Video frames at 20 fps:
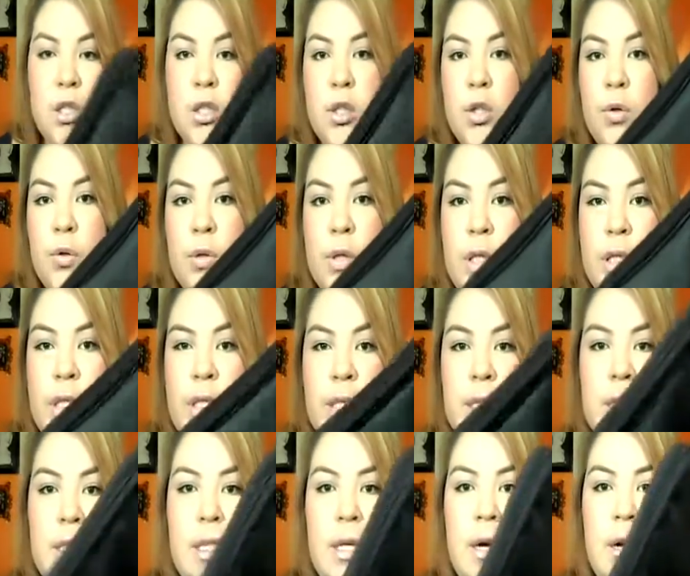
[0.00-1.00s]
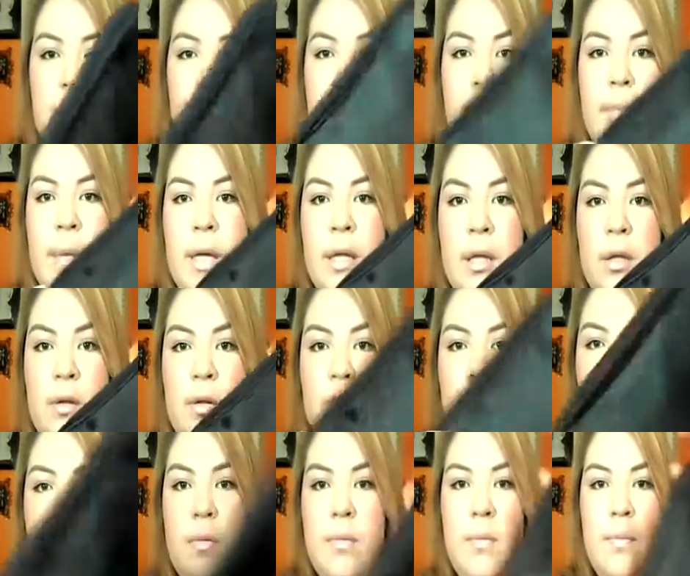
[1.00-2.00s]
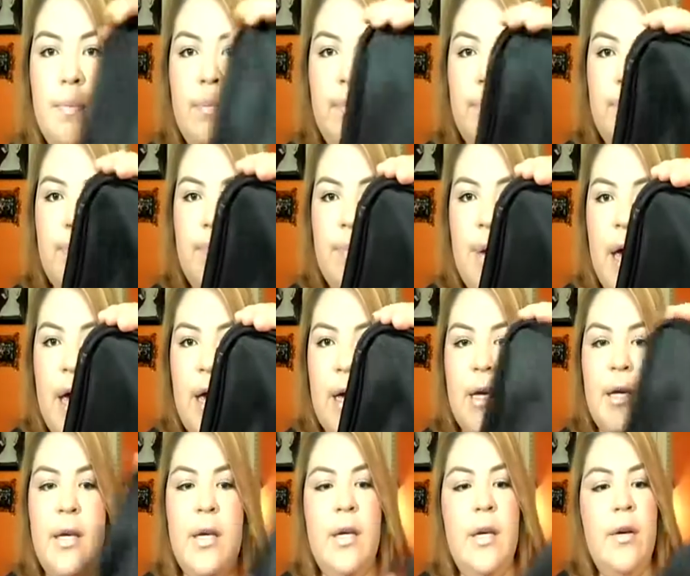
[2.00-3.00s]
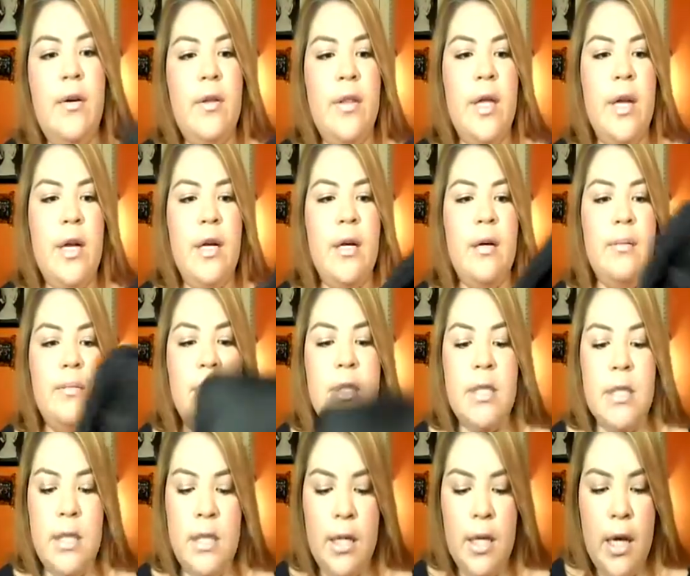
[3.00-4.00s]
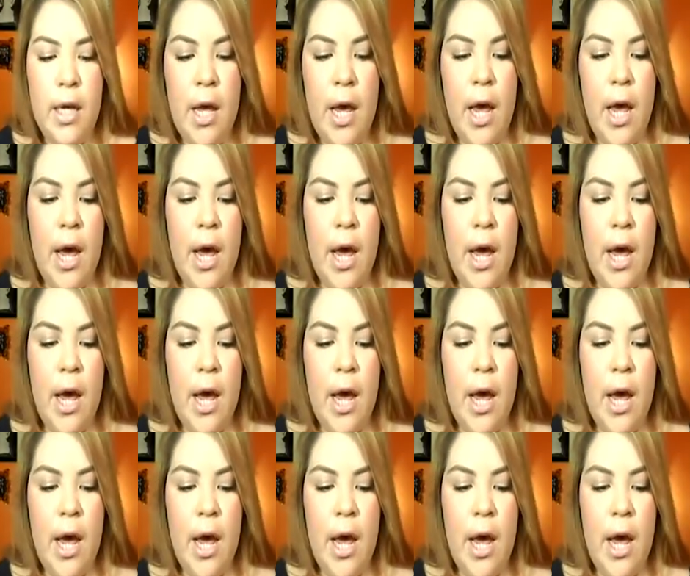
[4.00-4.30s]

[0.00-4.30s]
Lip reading: So this is my little bag here that it comes in,